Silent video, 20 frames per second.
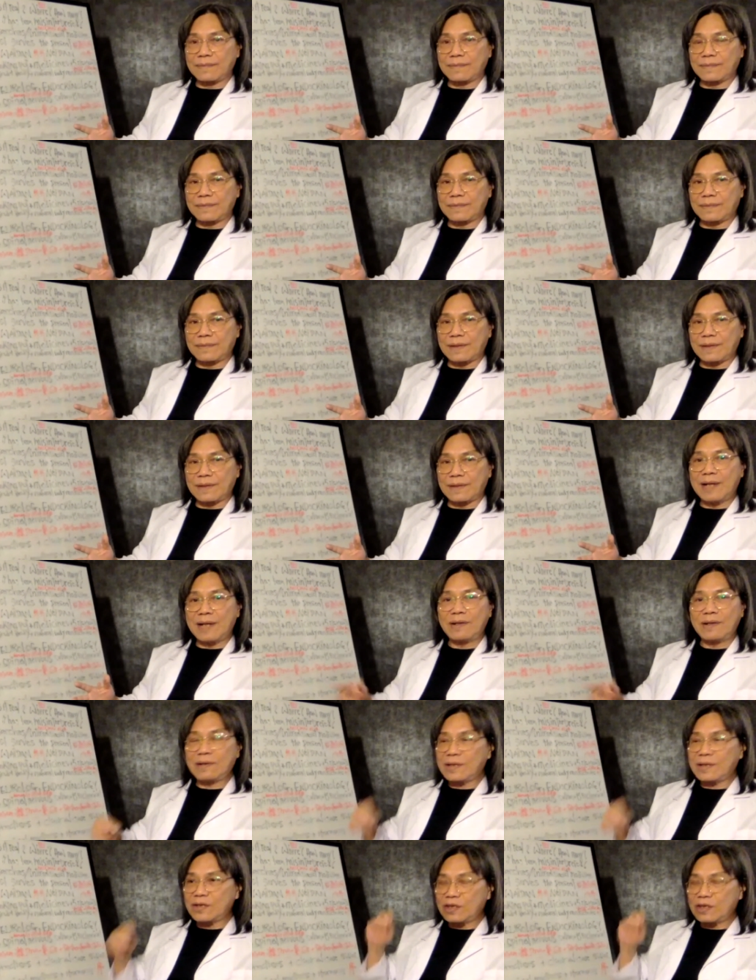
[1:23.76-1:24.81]
Okay, not
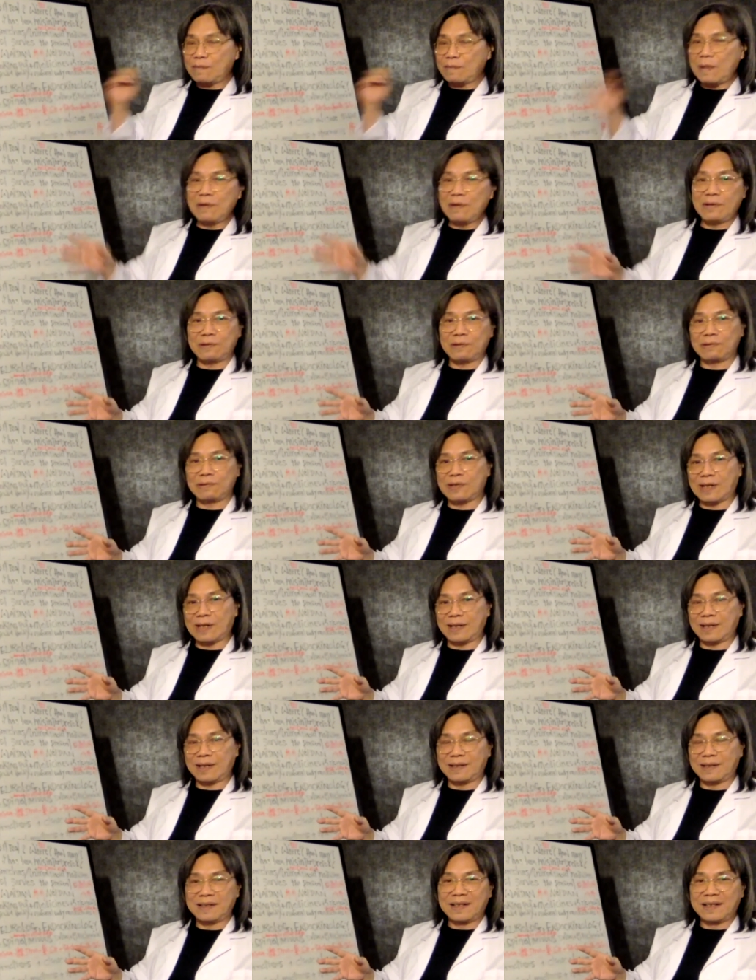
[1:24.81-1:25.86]
a spiritual study.
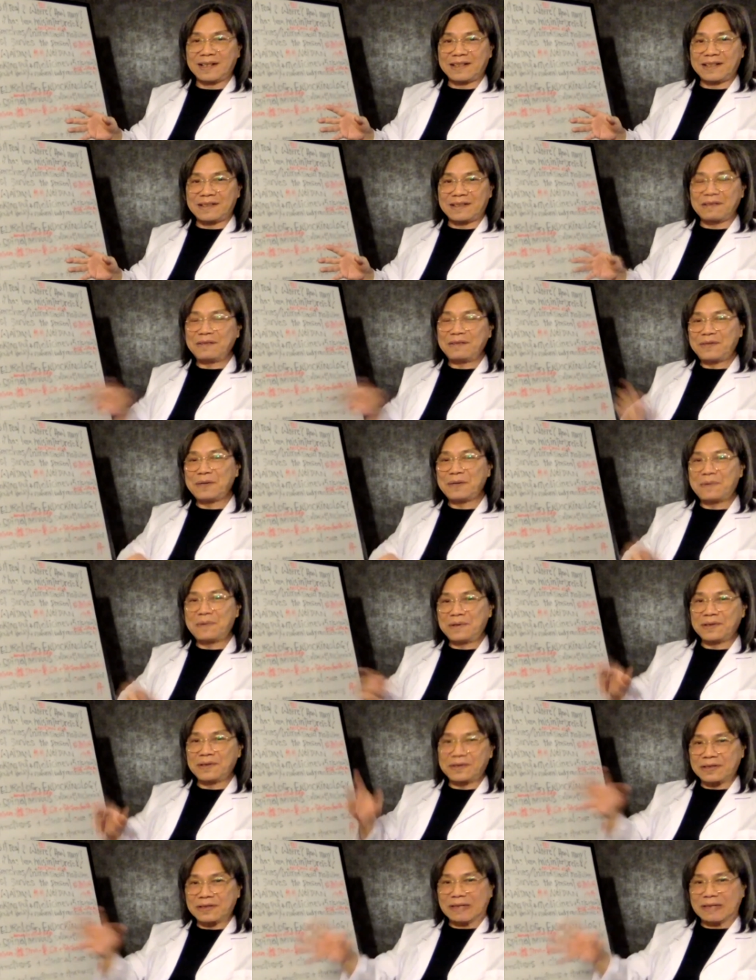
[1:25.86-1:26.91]
So if you want to
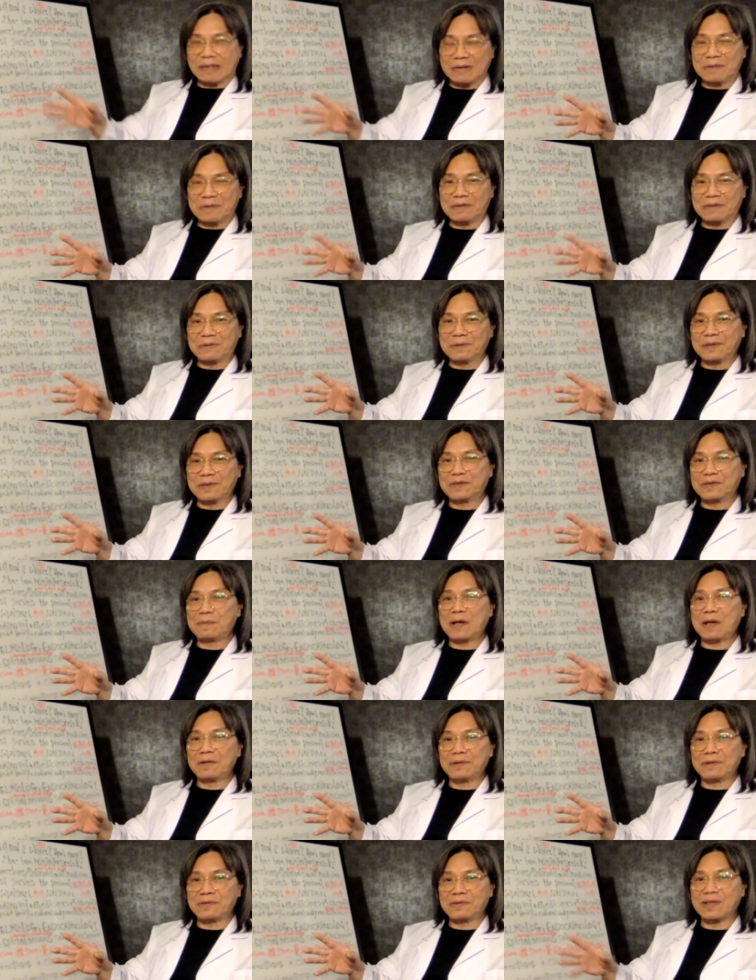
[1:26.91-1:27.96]
go through the
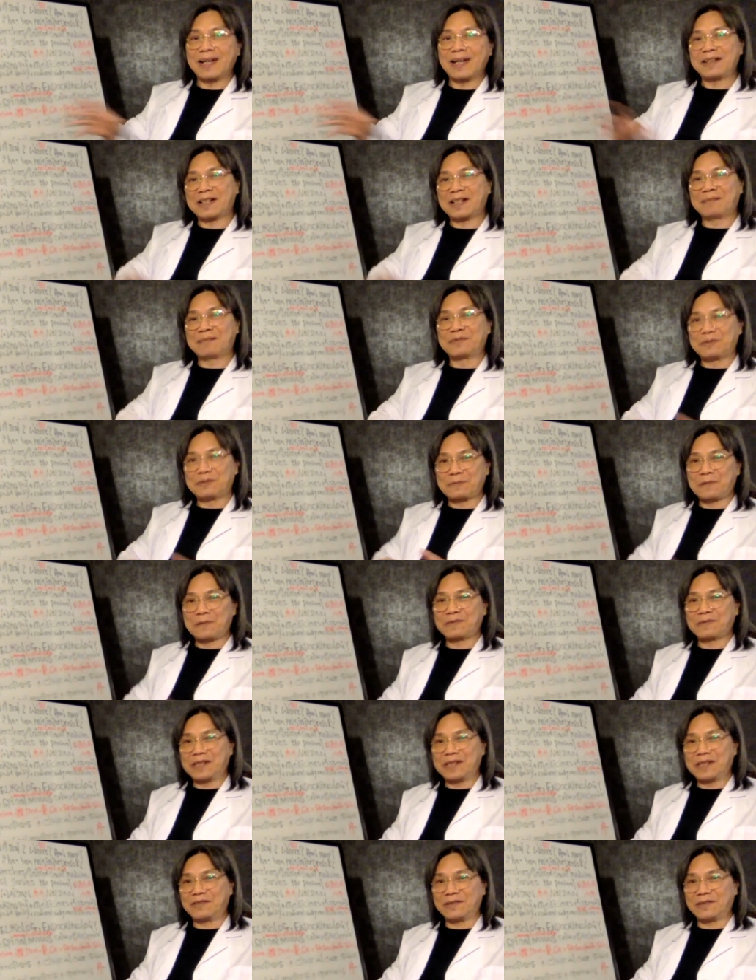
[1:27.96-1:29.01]
spiritual side, you come to the wrong
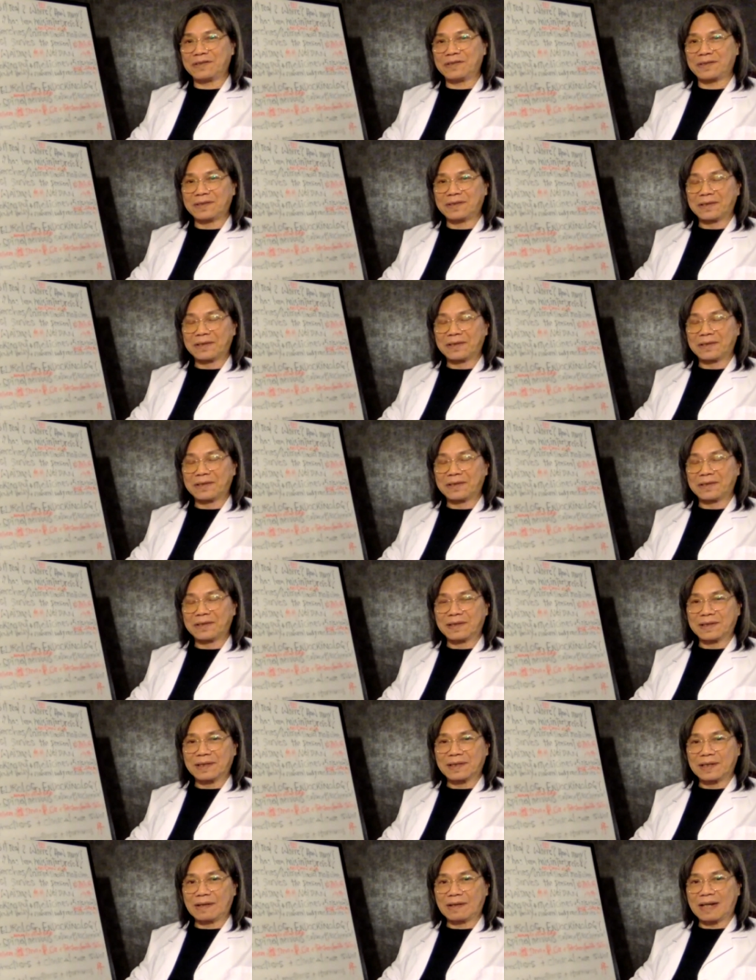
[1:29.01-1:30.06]
teachers.
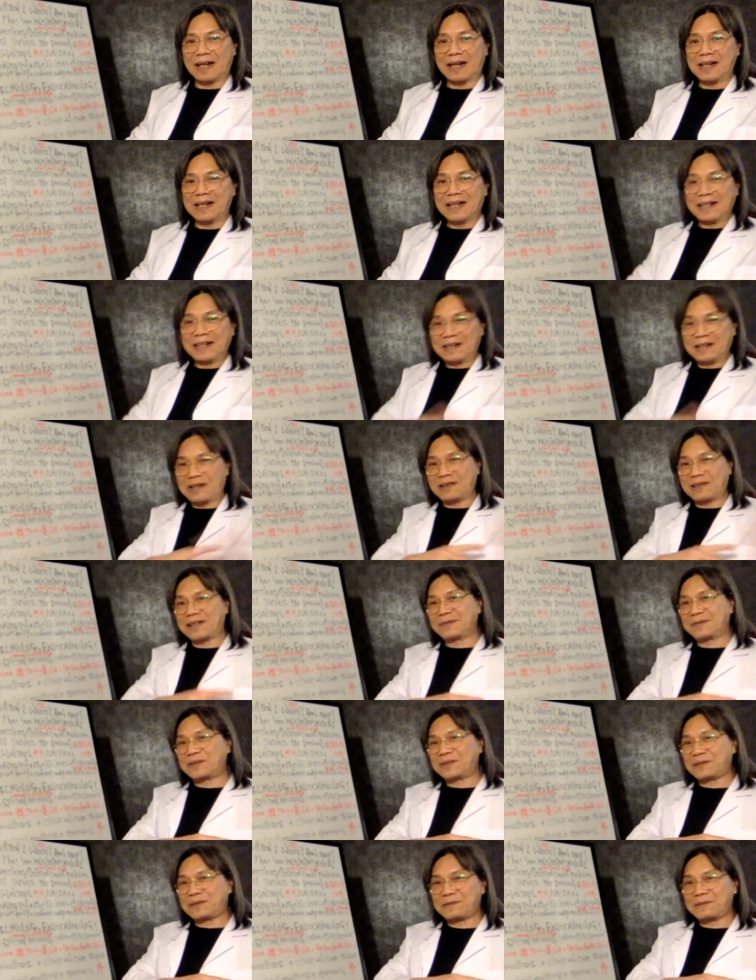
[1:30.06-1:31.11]
Okay, you have
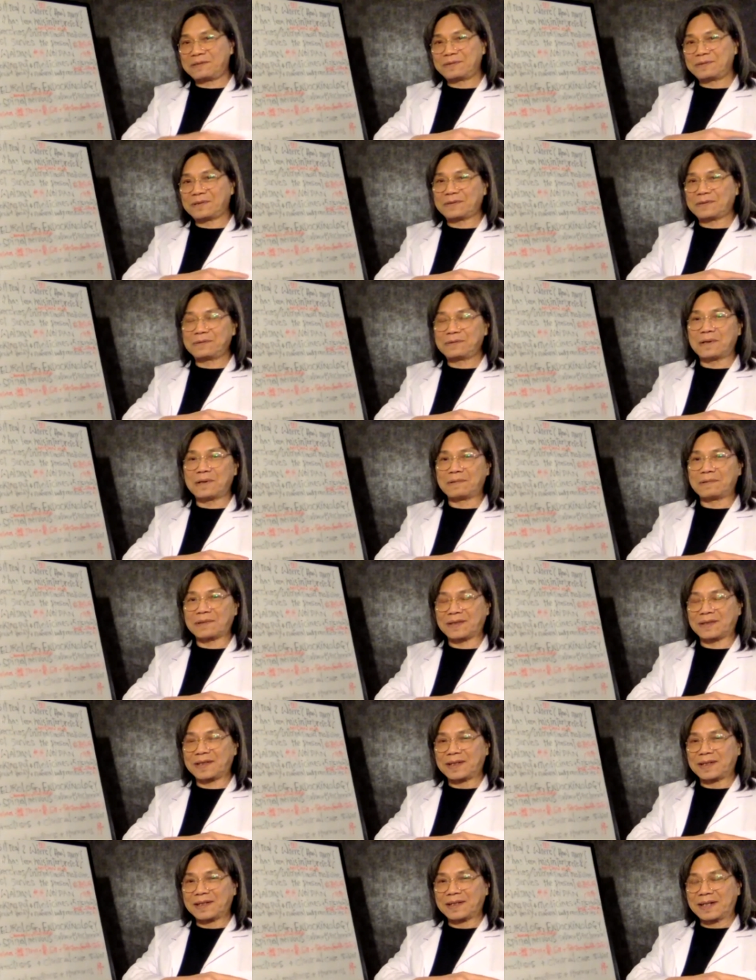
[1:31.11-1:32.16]
to go to a guru because
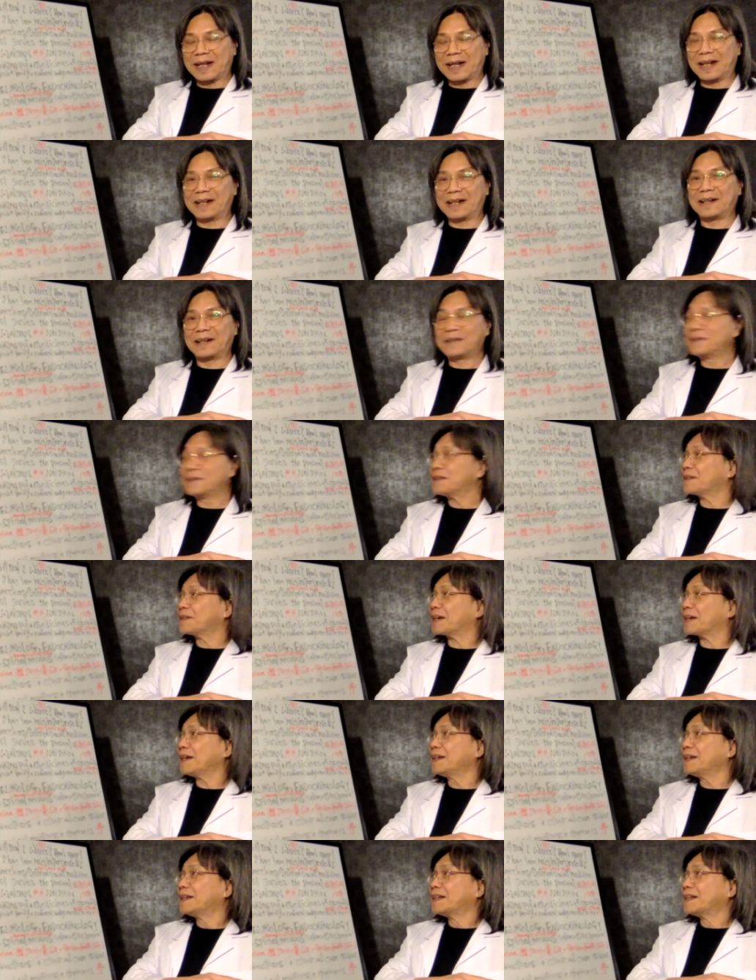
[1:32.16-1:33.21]

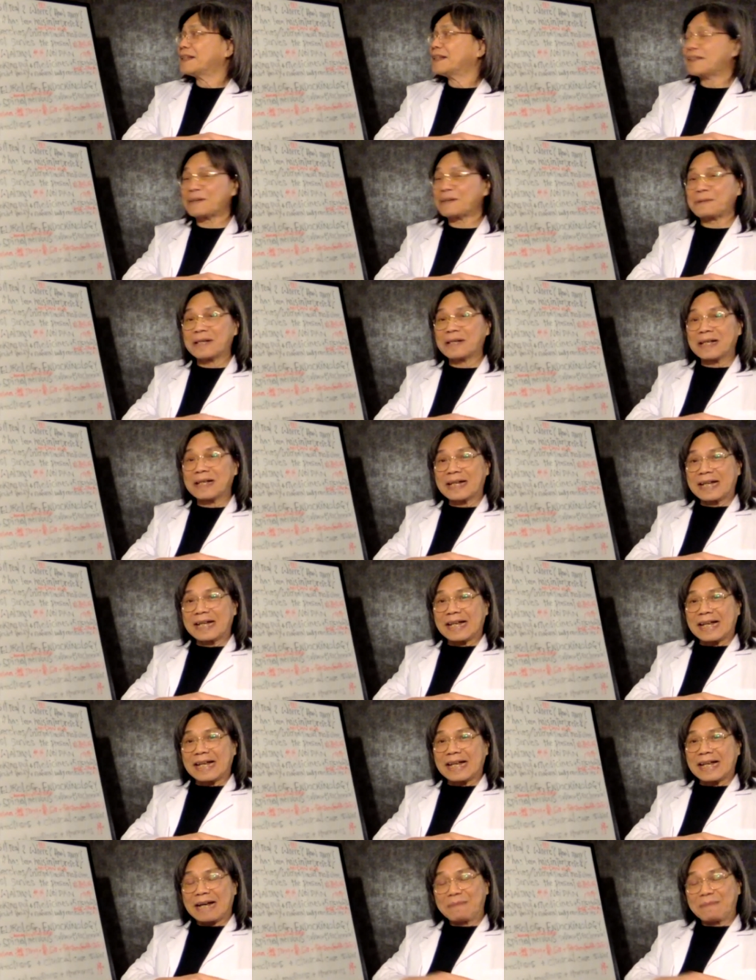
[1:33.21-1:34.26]
okay. So
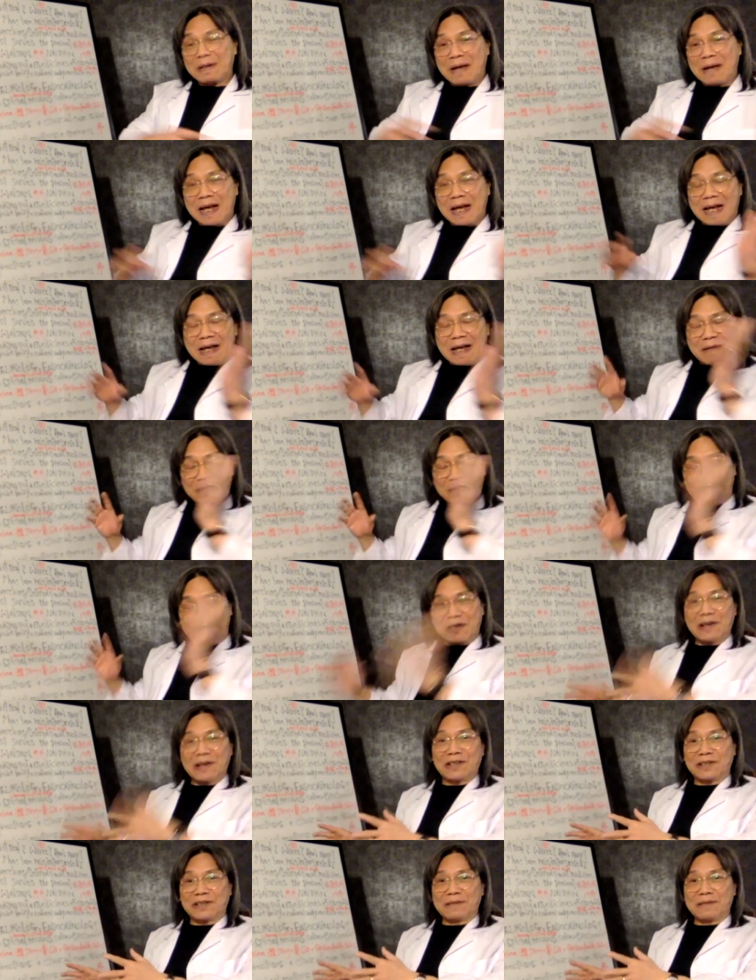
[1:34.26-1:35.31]
I'm a
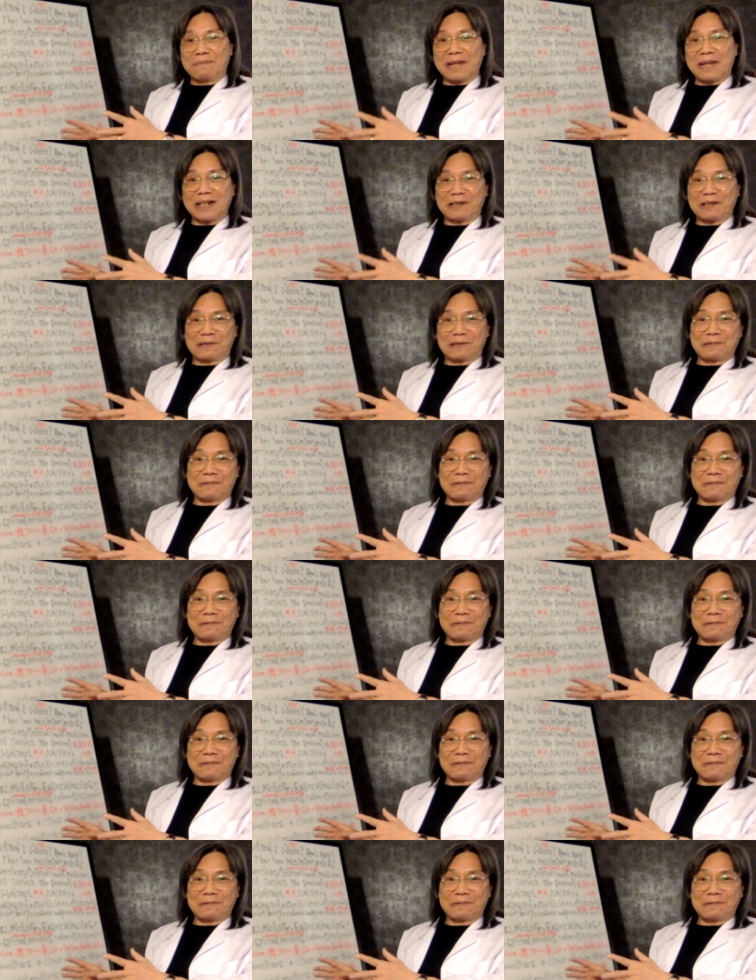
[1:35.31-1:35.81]
researcher in medical.